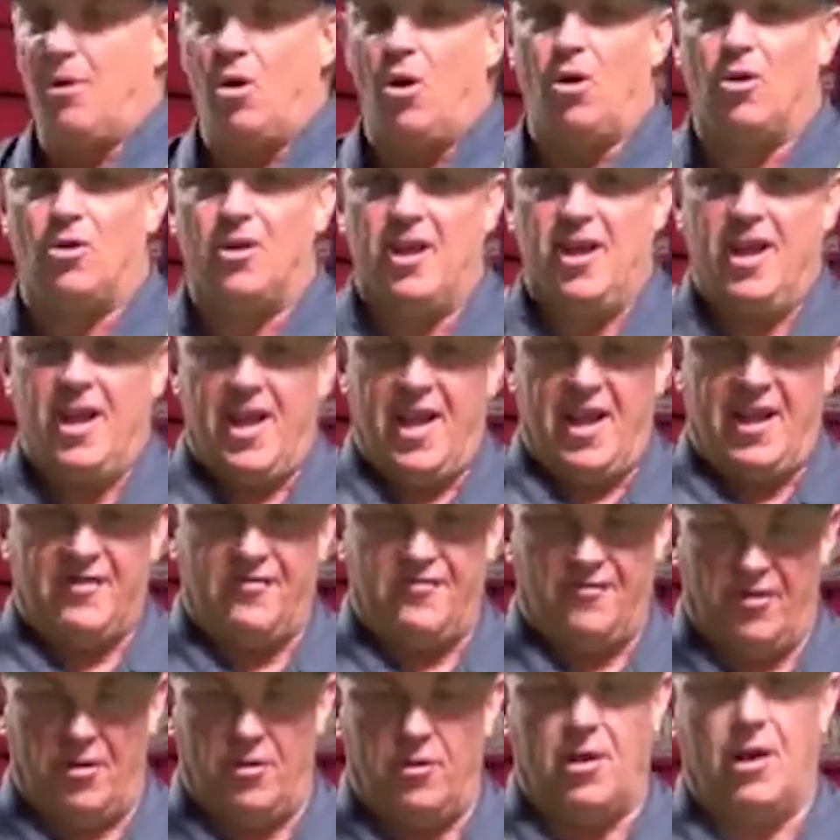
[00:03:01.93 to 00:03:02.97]
Bolt.
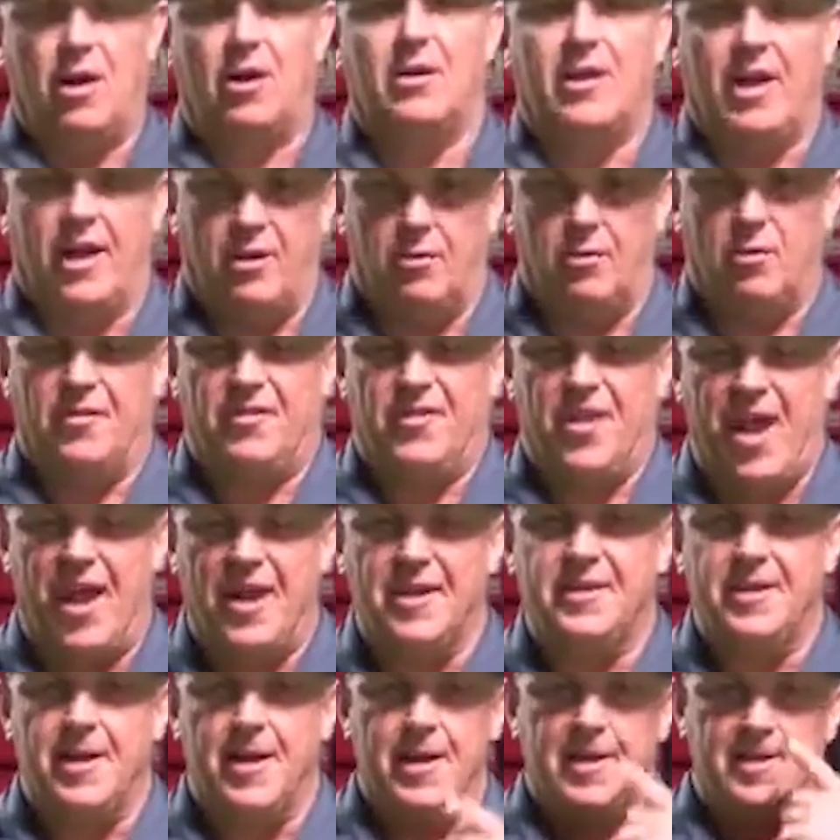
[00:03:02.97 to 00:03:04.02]
And what
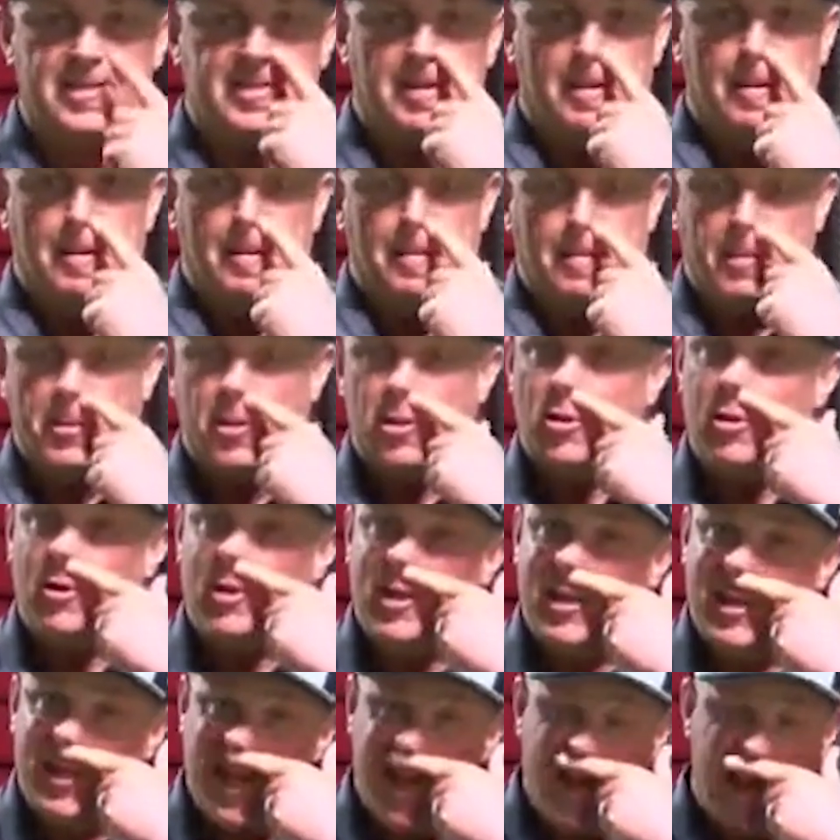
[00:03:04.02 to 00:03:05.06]
that does, you
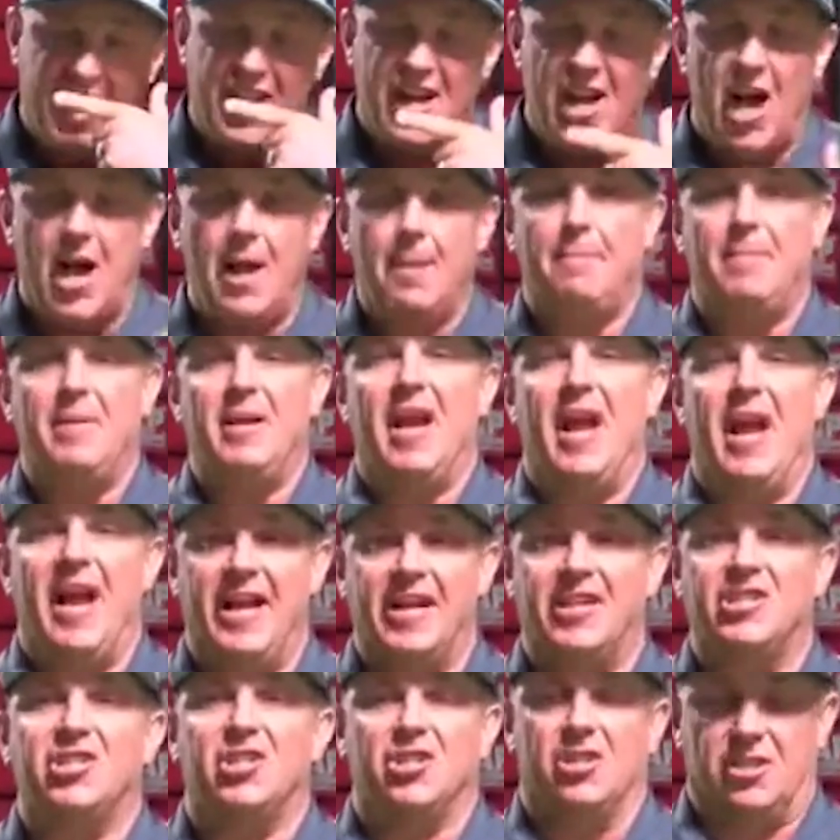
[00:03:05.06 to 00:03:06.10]
cannot be
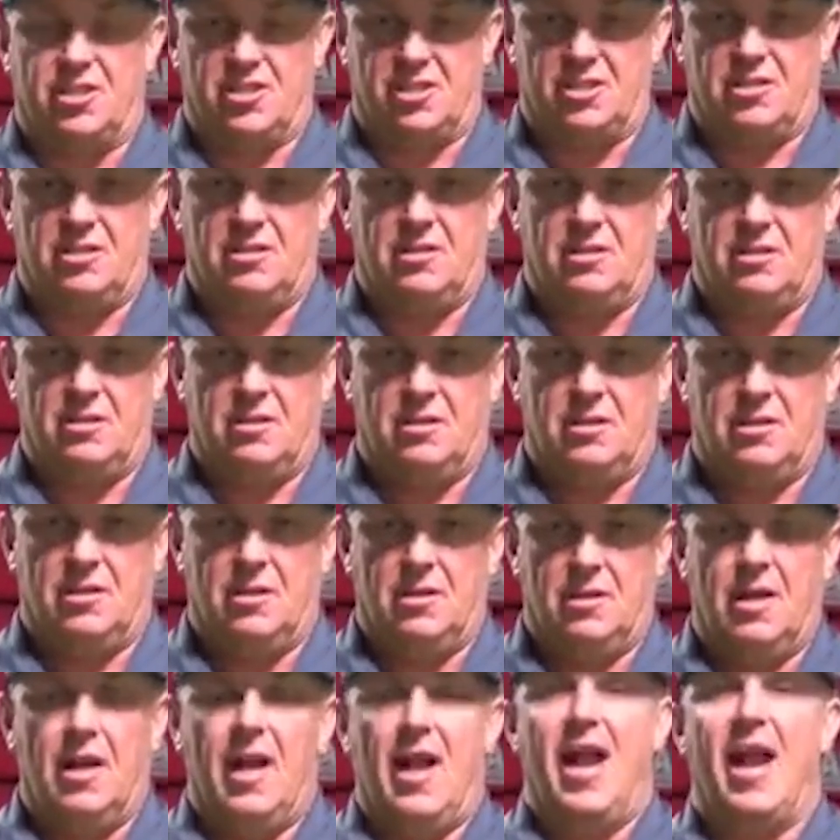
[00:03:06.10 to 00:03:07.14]
anxious
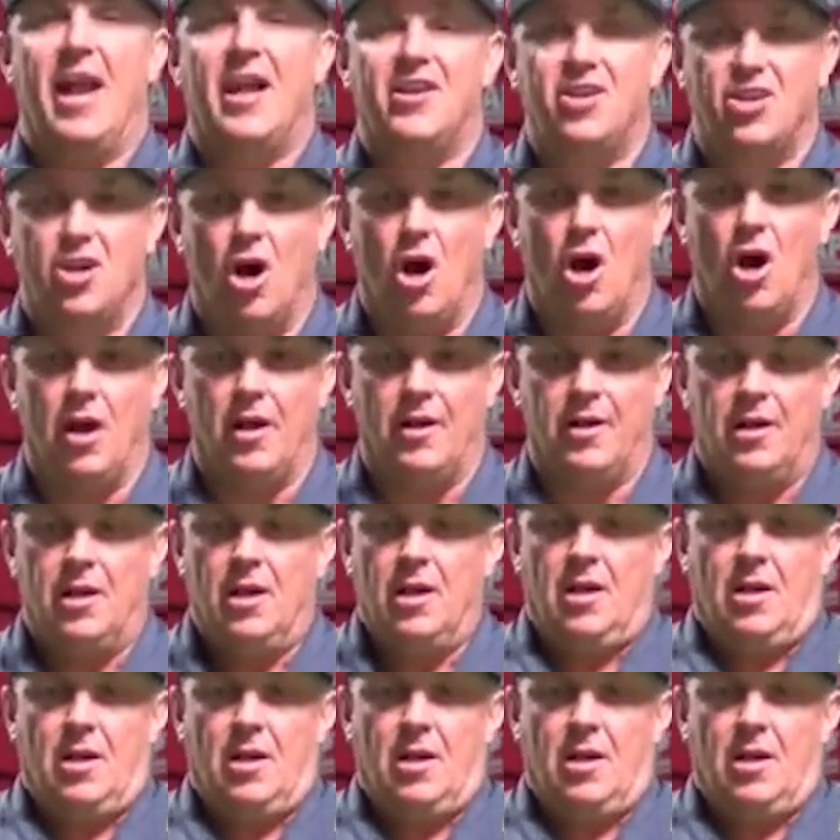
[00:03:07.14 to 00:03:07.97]
and yawn.